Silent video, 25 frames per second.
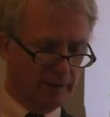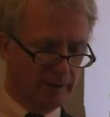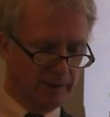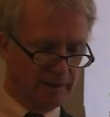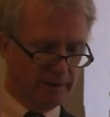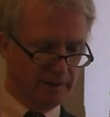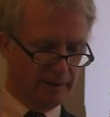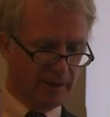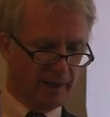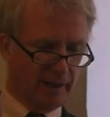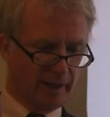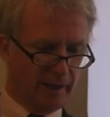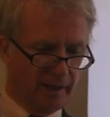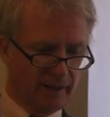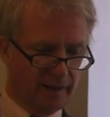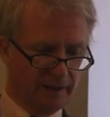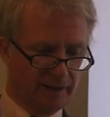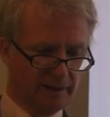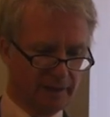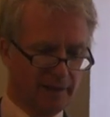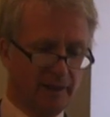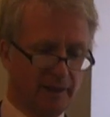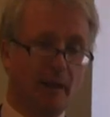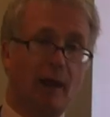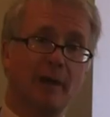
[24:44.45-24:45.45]
as Descartes
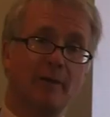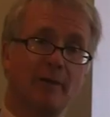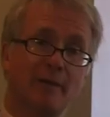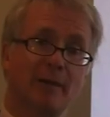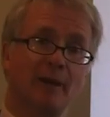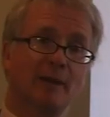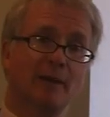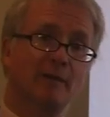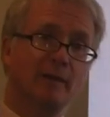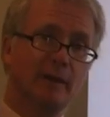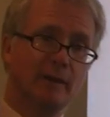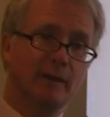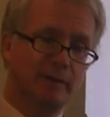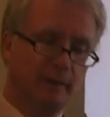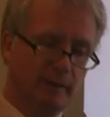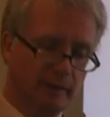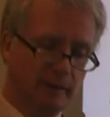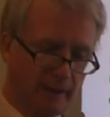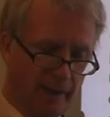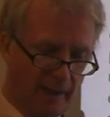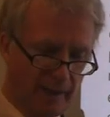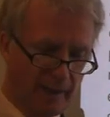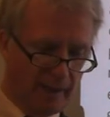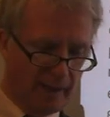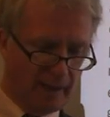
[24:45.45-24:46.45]
said, "I think, therefore
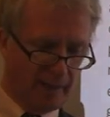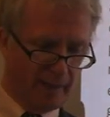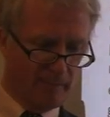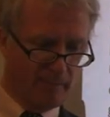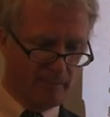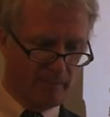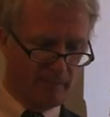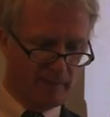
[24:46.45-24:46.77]
I am."